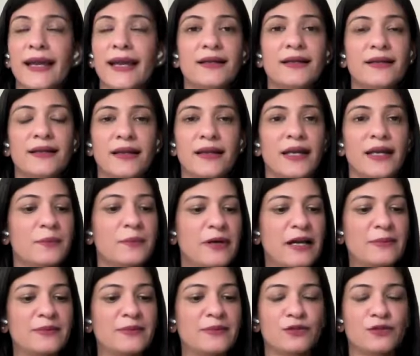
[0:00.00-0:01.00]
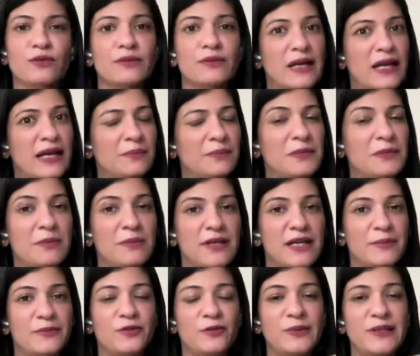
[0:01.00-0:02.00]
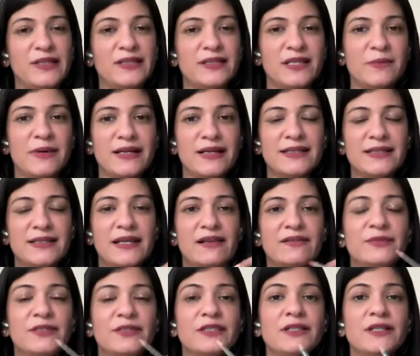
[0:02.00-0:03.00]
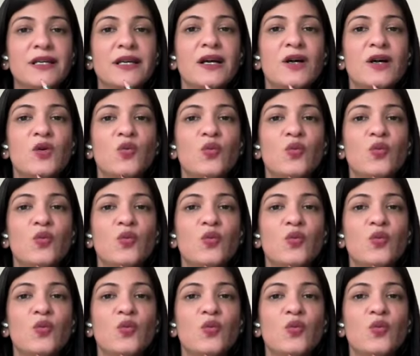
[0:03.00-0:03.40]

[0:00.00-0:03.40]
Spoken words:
again and again, perhaps, I'm repeating myself, but